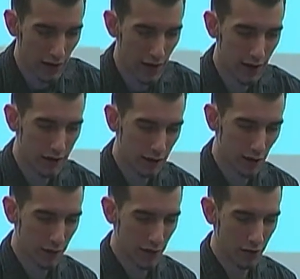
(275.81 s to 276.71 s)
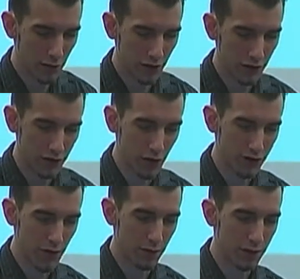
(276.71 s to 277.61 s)
And a couple other bills,
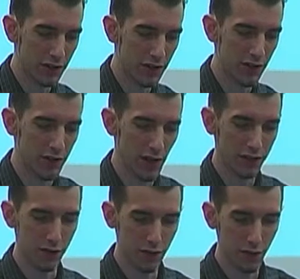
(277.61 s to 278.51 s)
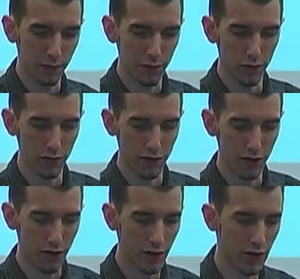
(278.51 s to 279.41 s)
stand a pretty decent chance of getting approved
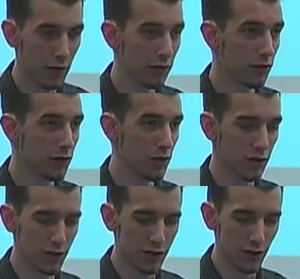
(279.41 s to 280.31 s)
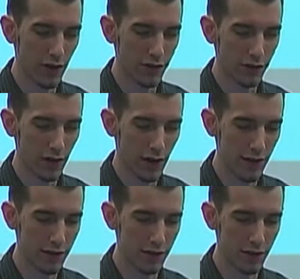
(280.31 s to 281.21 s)
this year. New Jersey still has
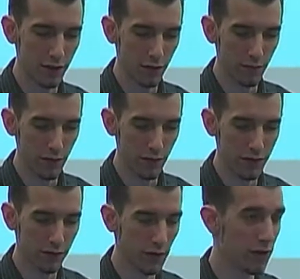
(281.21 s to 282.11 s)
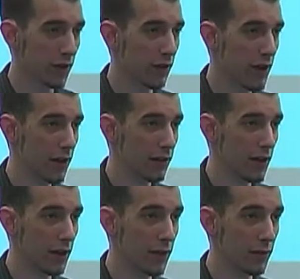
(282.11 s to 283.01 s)
a decrim bill that's floating
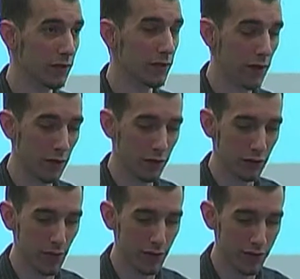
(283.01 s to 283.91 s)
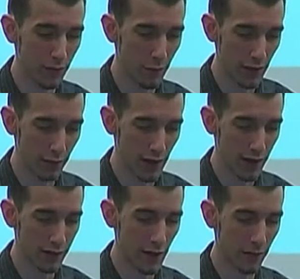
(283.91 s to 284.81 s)
around, and I've heard there may be some momentum
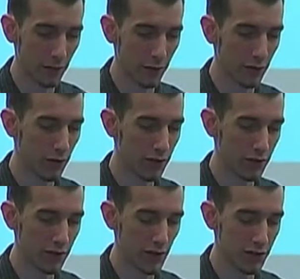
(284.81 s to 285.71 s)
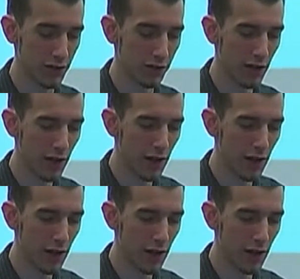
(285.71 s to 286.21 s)
behind that before the close of session.